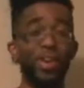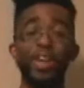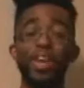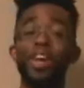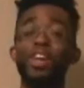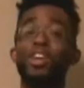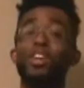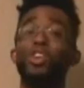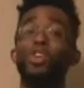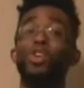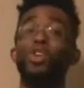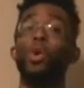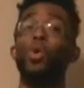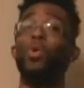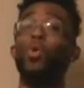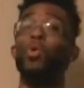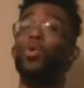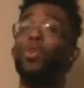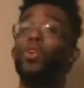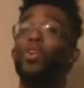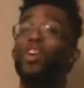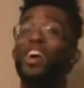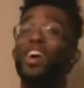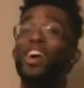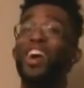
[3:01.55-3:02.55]
to get
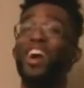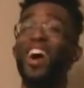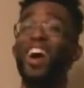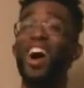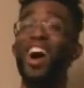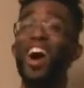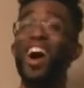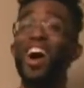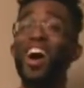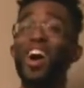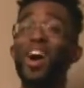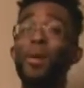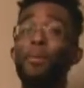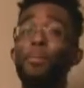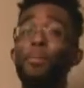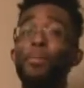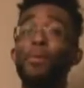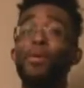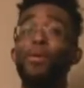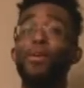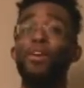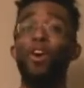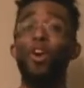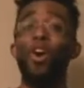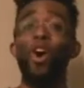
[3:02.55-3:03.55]
torn up
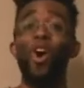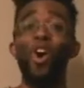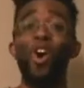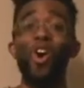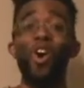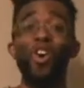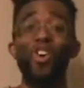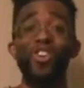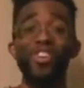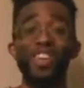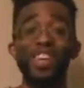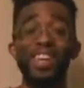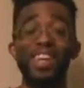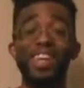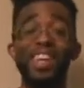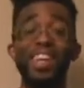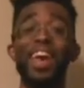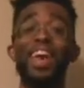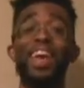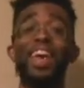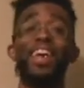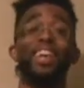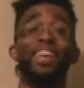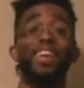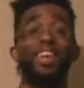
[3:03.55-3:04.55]
all
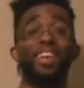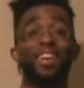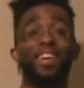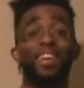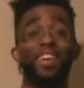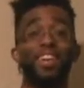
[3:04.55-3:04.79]
day,